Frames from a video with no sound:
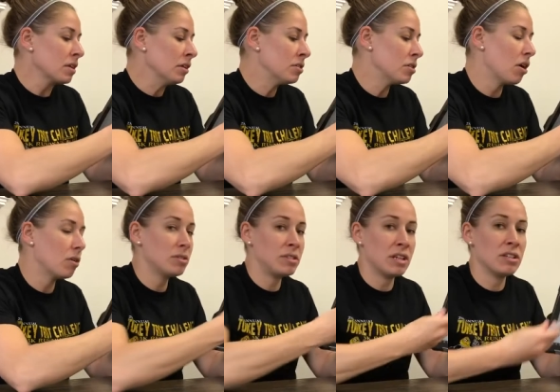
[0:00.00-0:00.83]

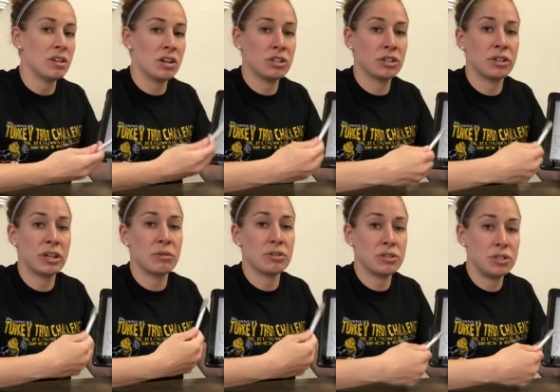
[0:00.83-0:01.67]
So since our degree
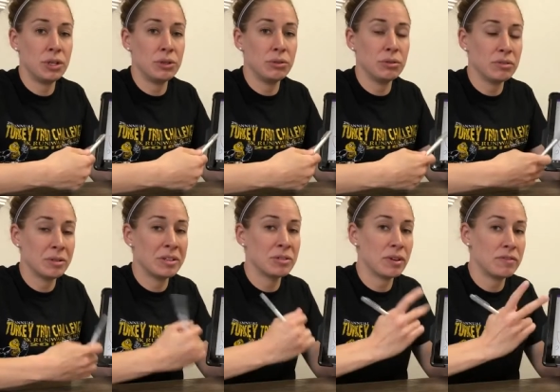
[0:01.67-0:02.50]
was 2, that
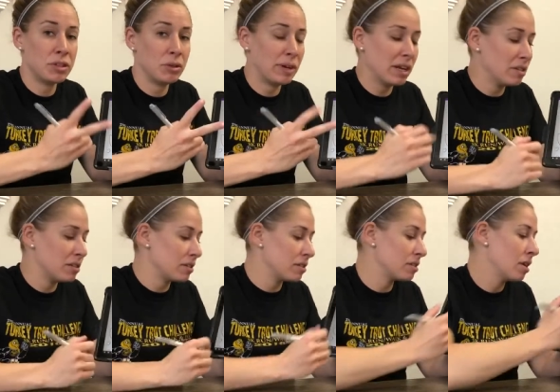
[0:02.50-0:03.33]
means we have 2
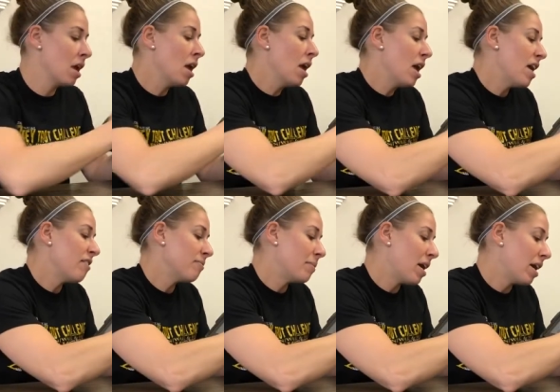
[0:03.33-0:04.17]
answers.
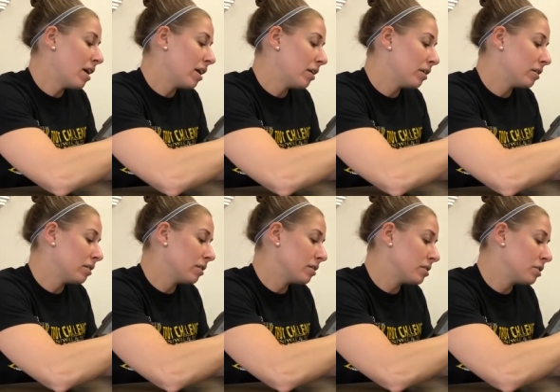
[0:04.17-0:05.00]
If my
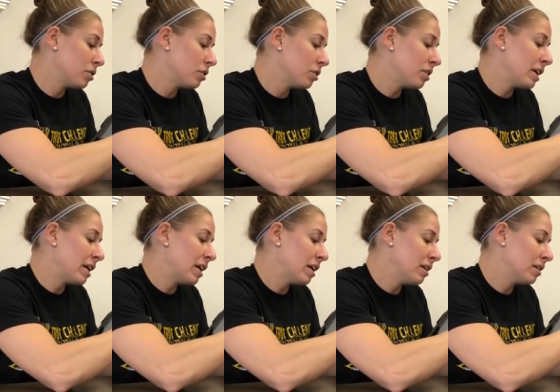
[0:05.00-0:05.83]

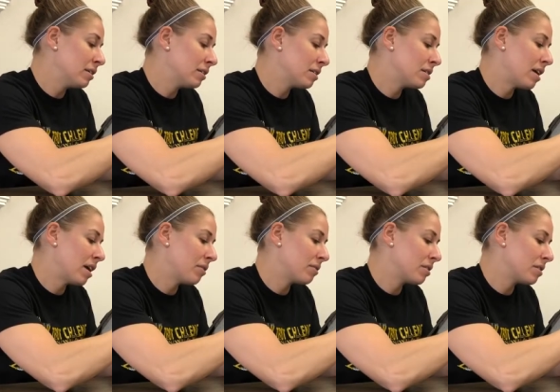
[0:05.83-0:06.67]
degree, say
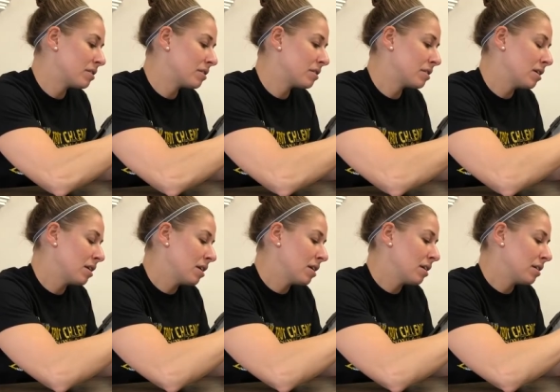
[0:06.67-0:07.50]
it was
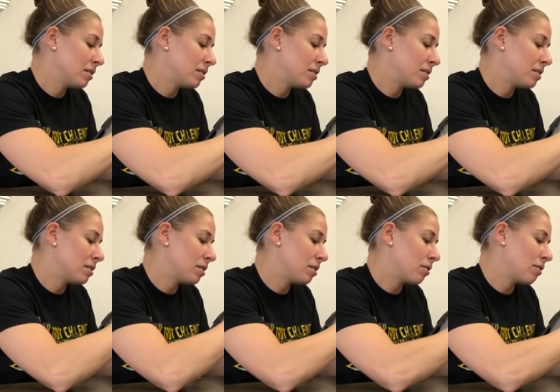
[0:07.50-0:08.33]

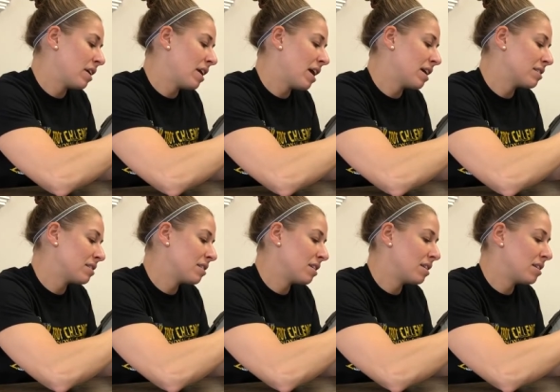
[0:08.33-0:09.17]

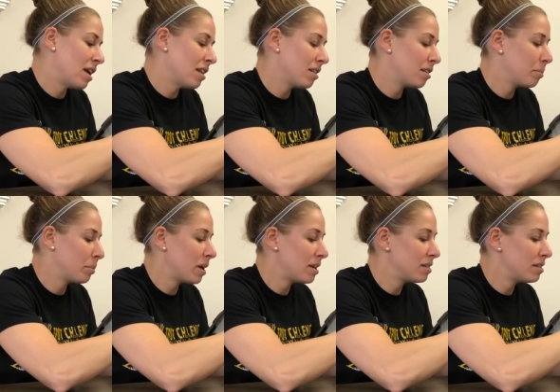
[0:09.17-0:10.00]
3x to the 10th
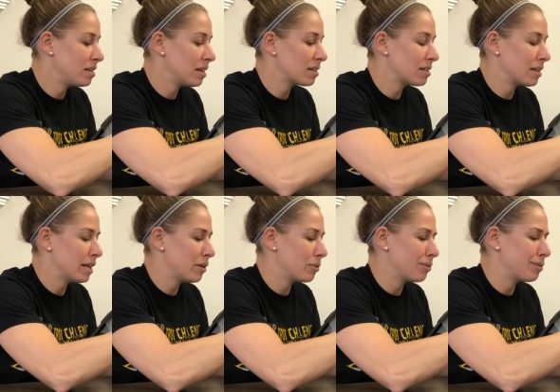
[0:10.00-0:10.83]
plus 6
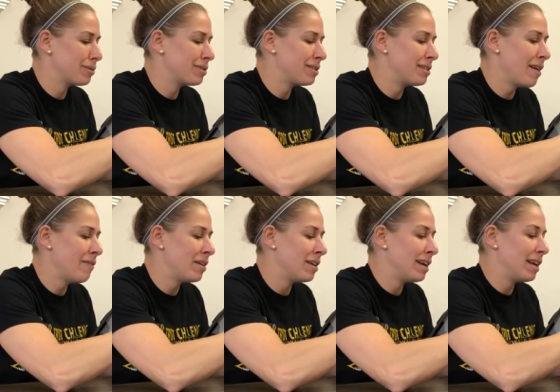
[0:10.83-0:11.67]
equals
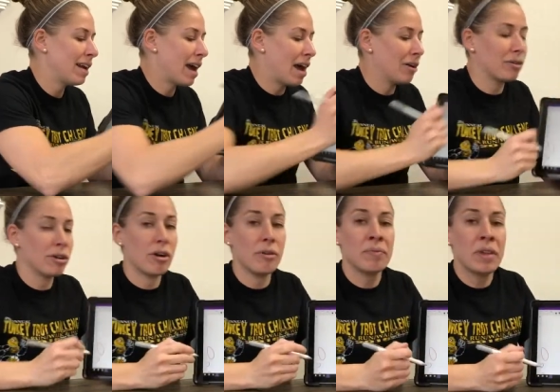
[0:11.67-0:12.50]
70, I don't
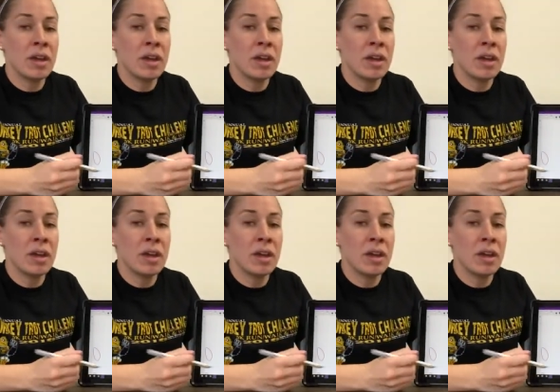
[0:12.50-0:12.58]
know,